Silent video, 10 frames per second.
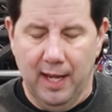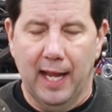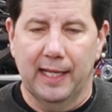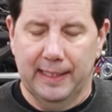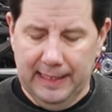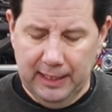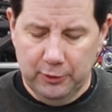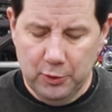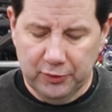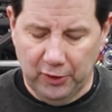And I need to
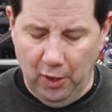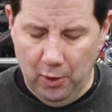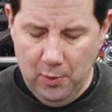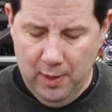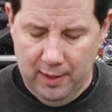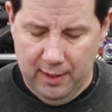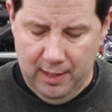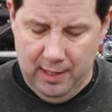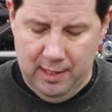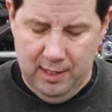do so
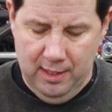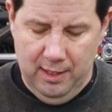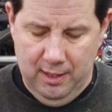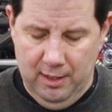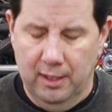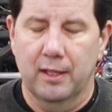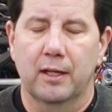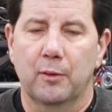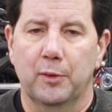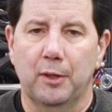
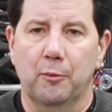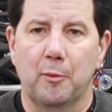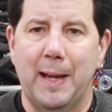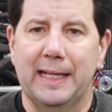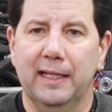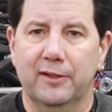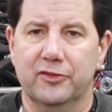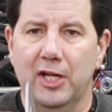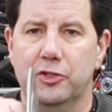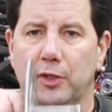with it remaining
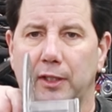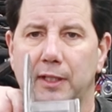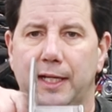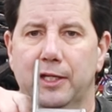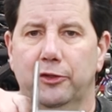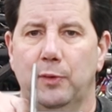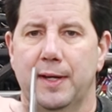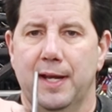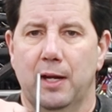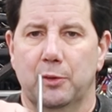concentric like it is
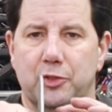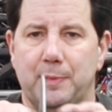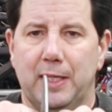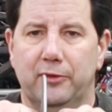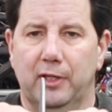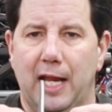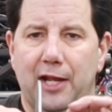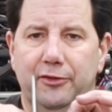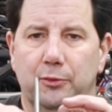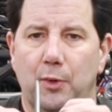right now, which means that it
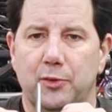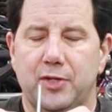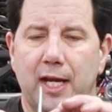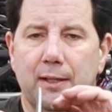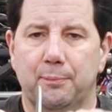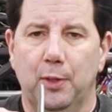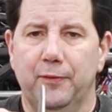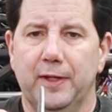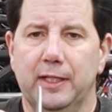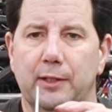has to rotate
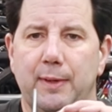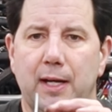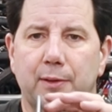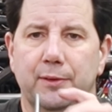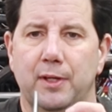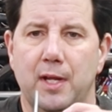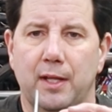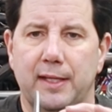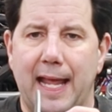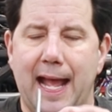perfectly around
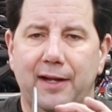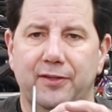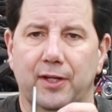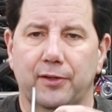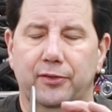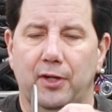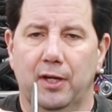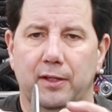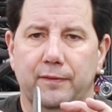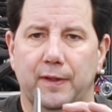the axis
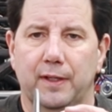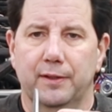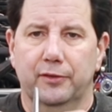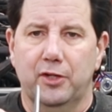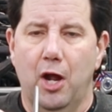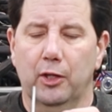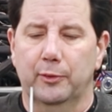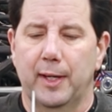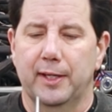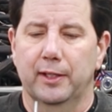of this collar
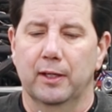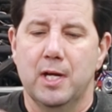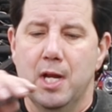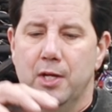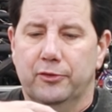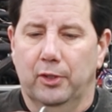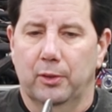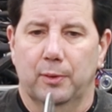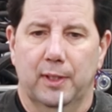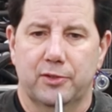right here. So
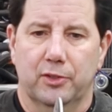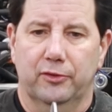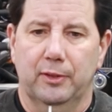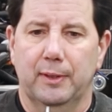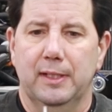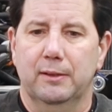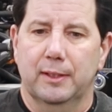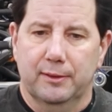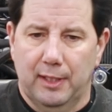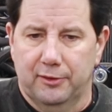as you can see right
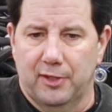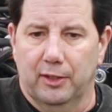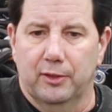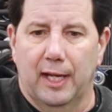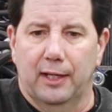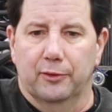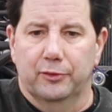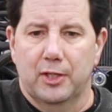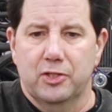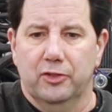now, that's not a good angle.
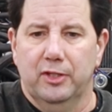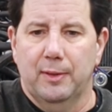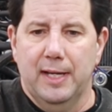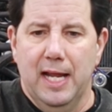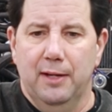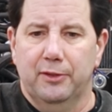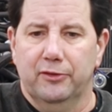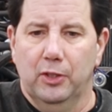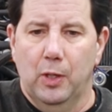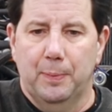So as you can see right now, it
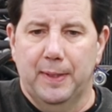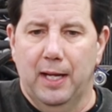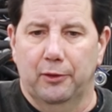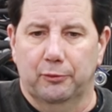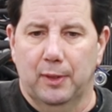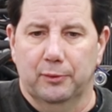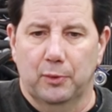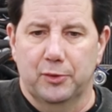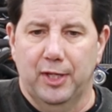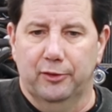doesn't go up and down, it
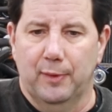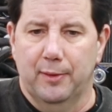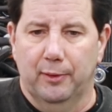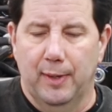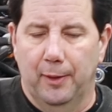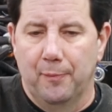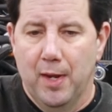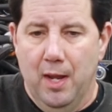rotates round and round.